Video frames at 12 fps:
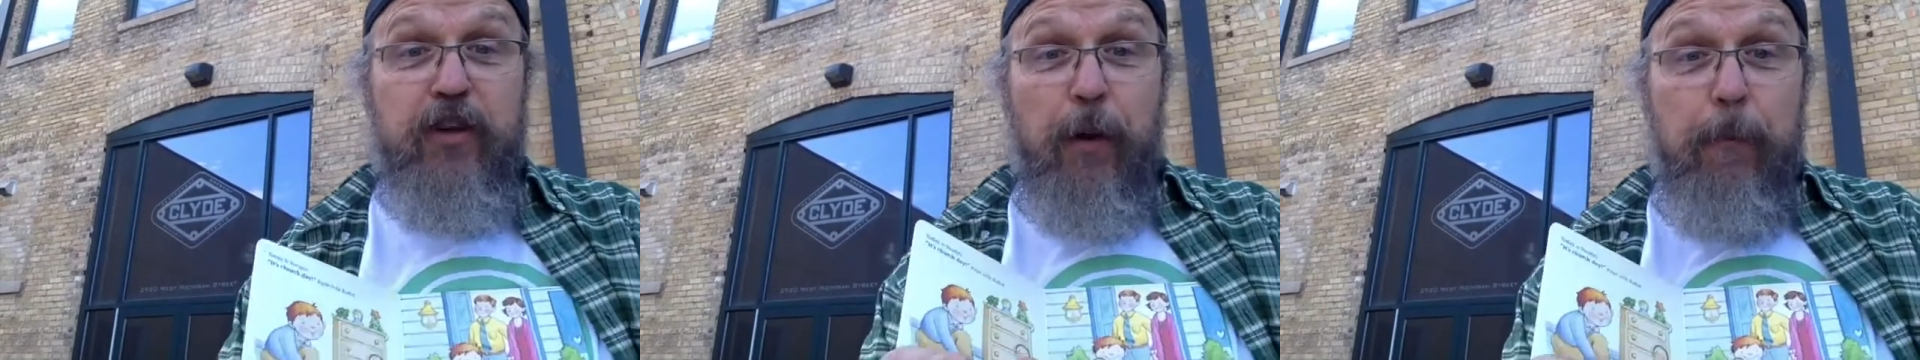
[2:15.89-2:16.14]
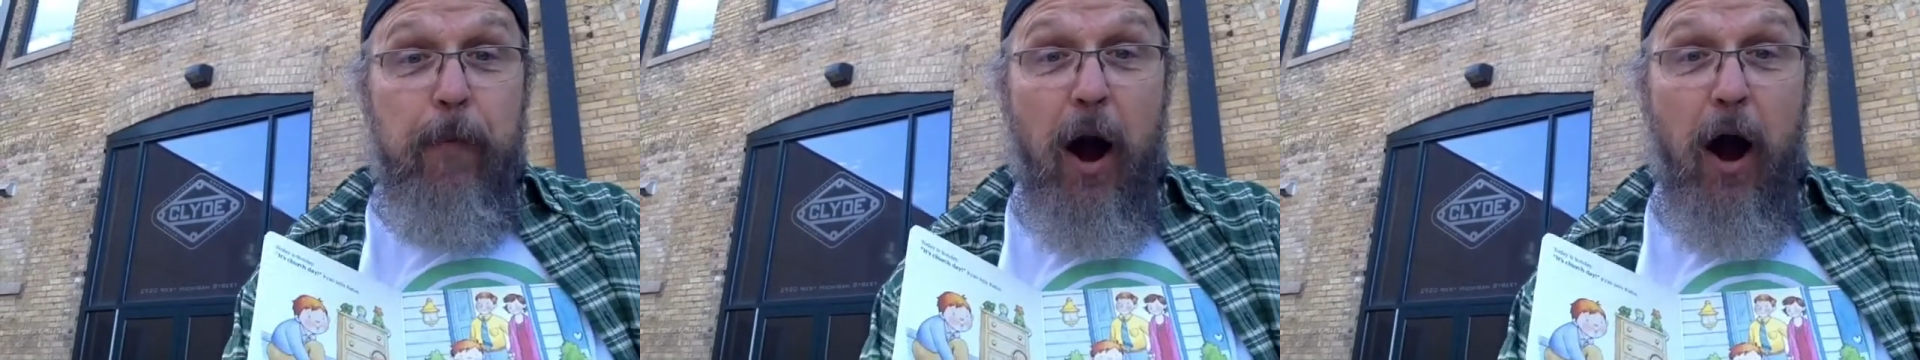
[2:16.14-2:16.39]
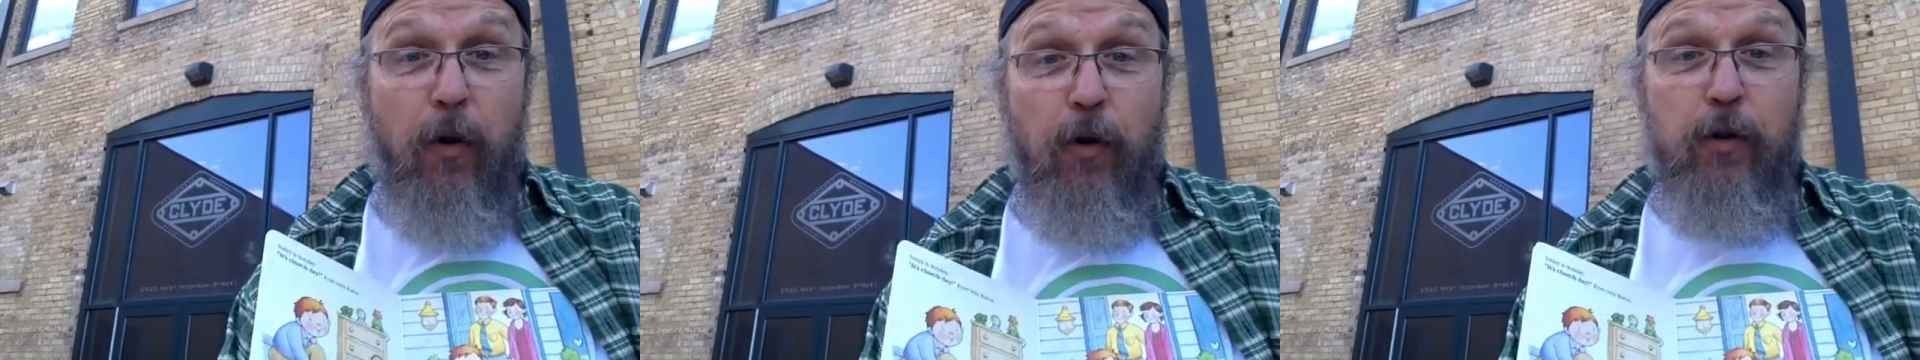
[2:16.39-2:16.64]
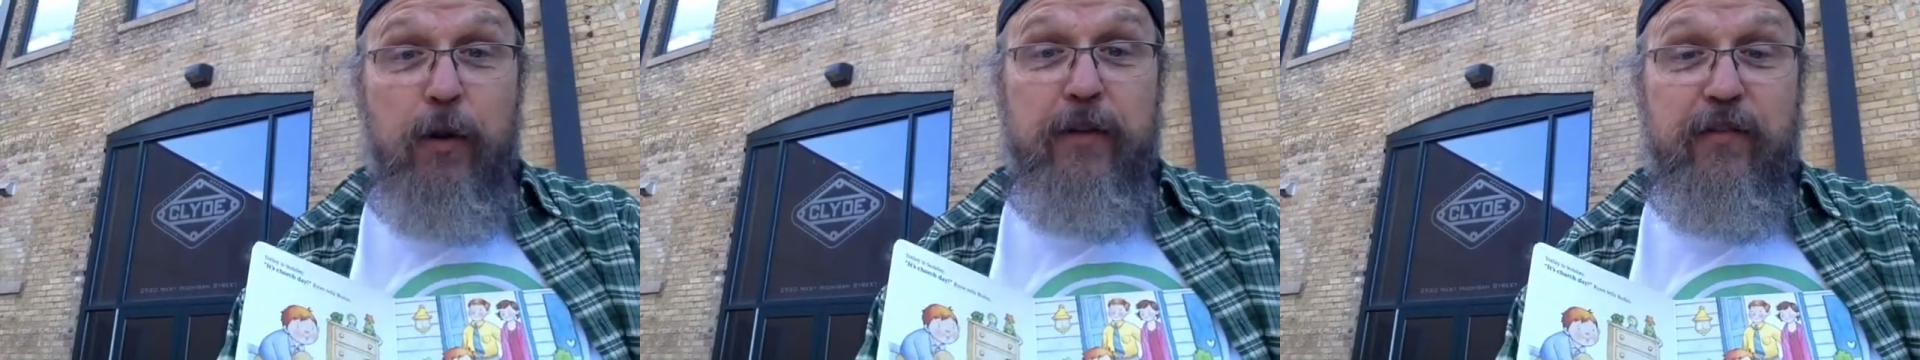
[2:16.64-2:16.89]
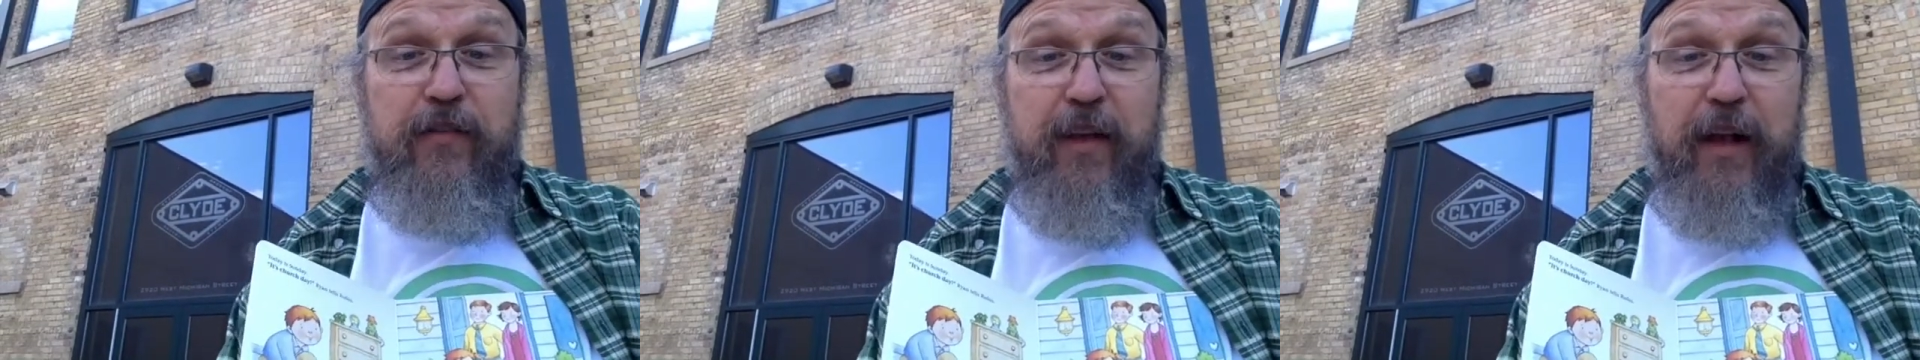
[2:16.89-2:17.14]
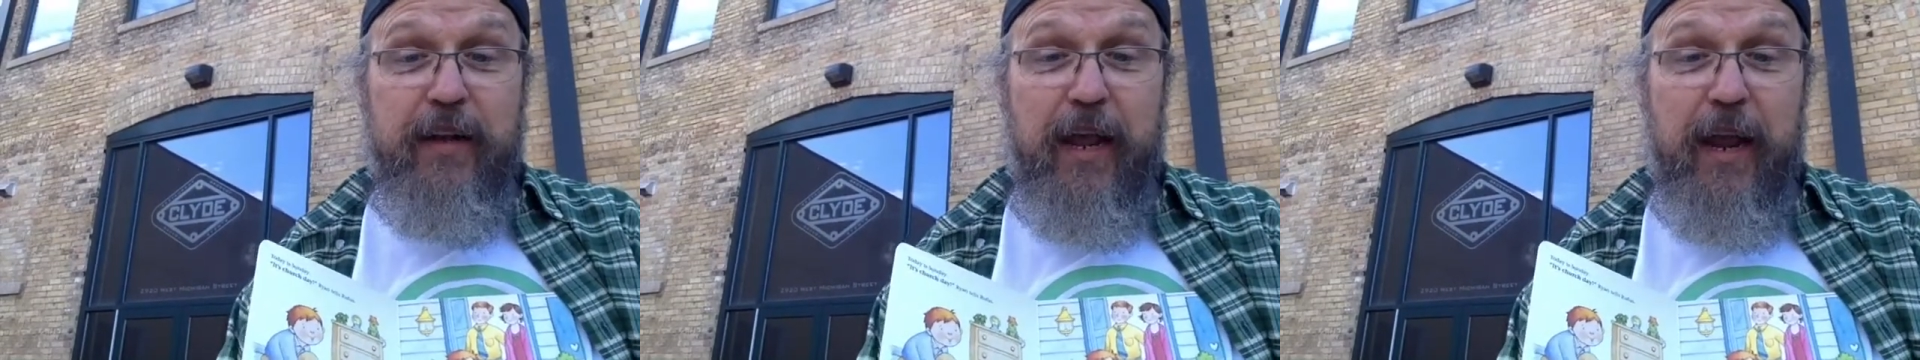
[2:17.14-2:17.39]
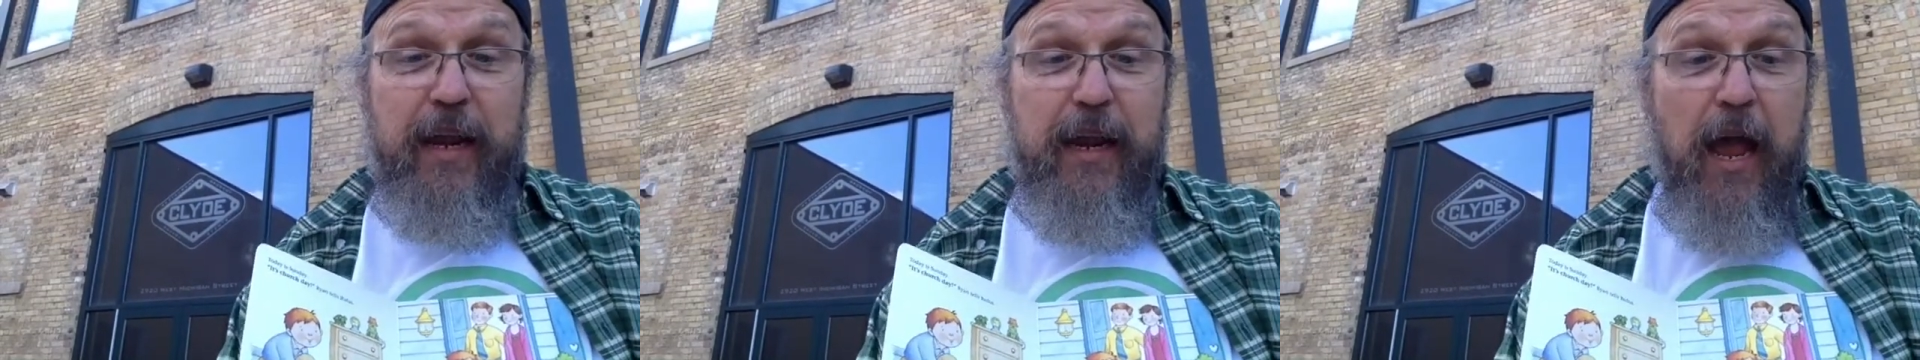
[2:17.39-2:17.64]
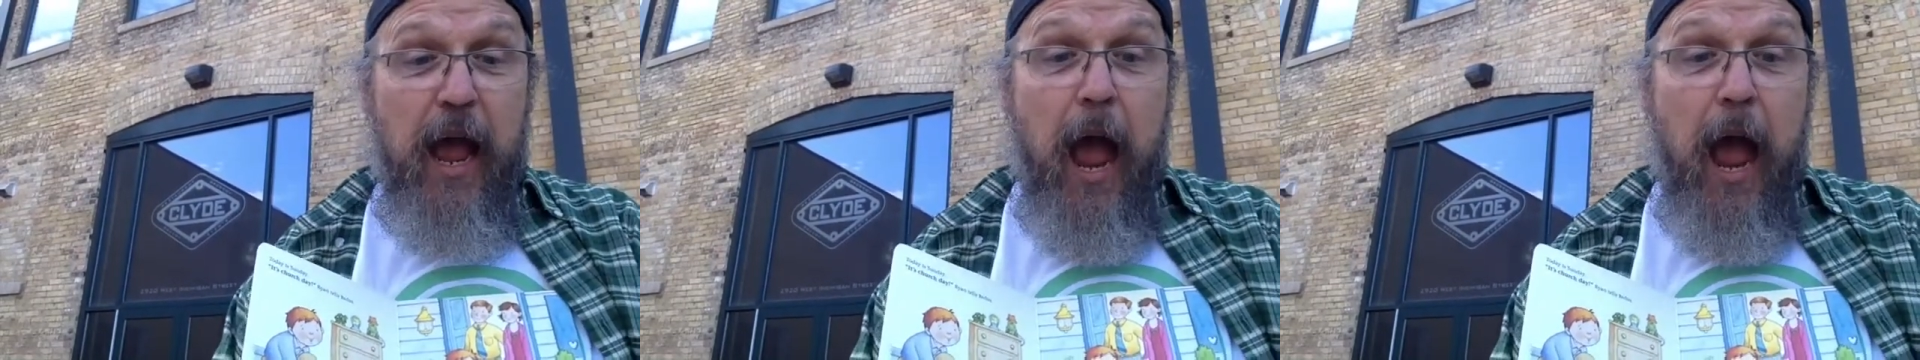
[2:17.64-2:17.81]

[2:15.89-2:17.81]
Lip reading: Tomorrow is Sunday,